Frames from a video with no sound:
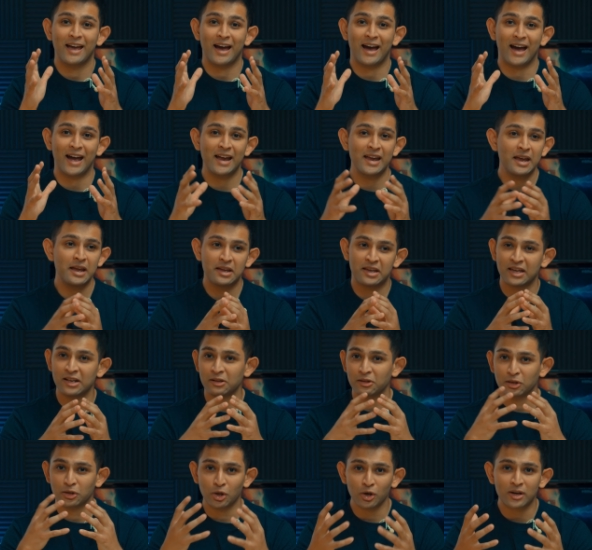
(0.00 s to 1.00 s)
I
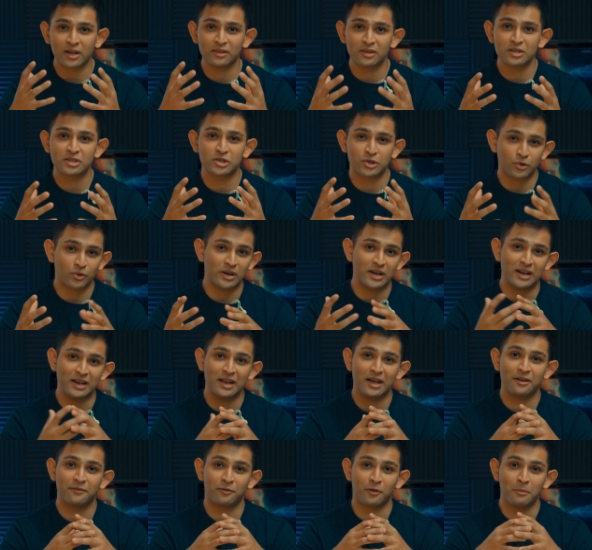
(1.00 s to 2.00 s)
can look at the
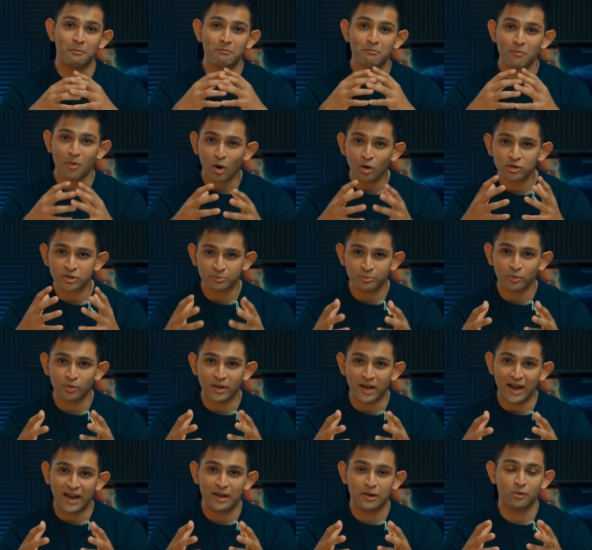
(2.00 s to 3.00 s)
screen from
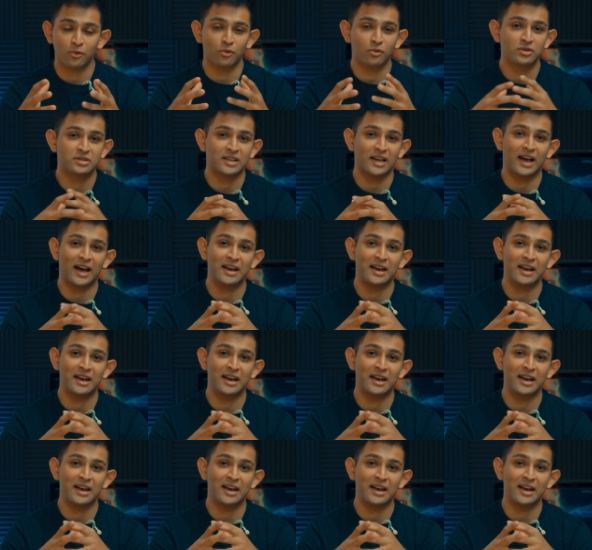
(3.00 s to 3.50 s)
multiple angles.